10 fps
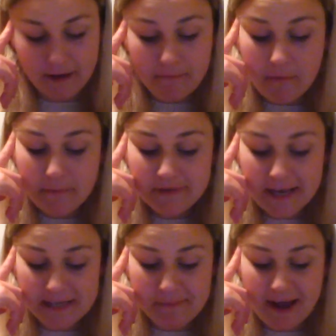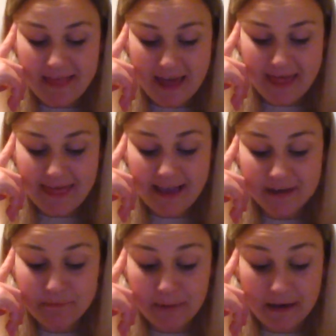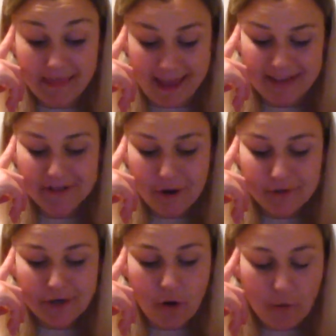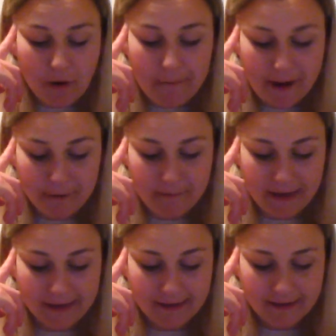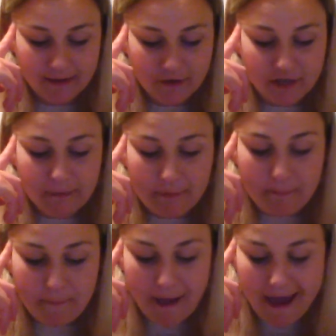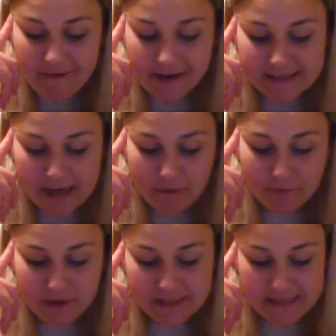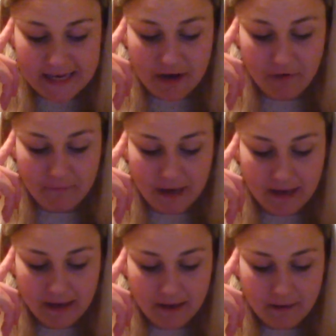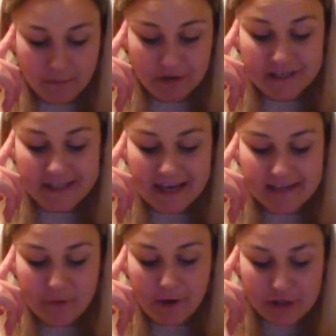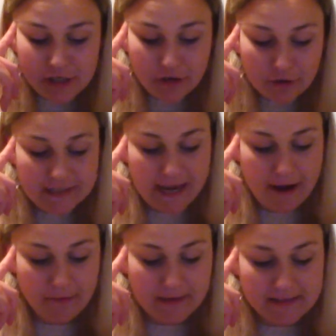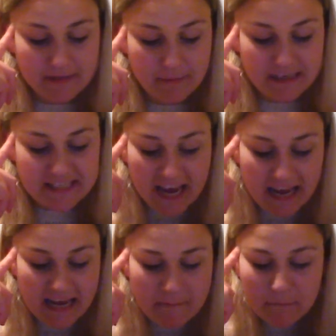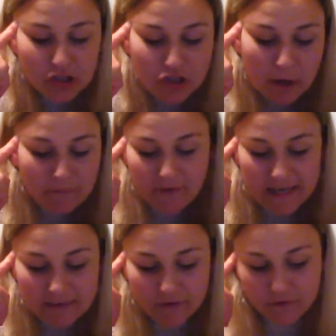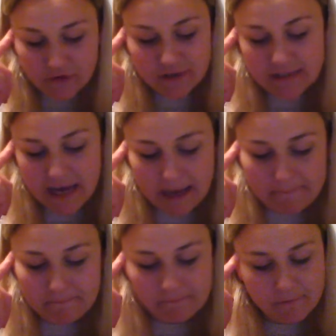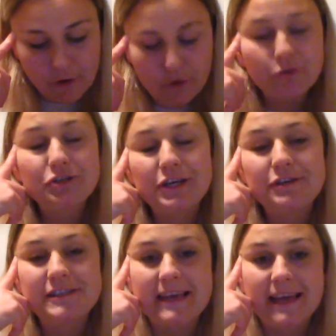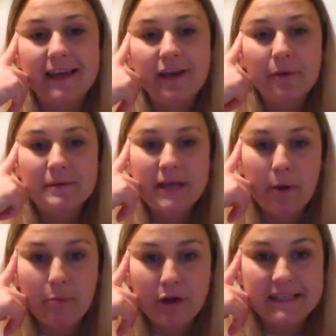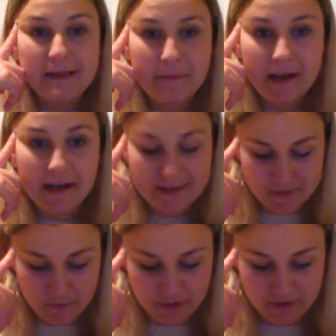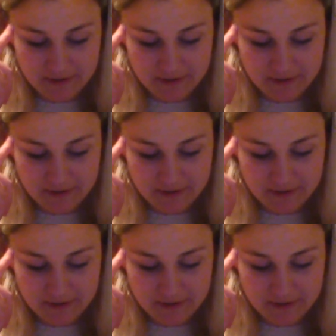Mum says by then they had told her all about me. She had been preparing herself for the seeing of me, but she says that when she looked down into my tiny, mushed up face for the first time, all she could see was how pretty my eyes were.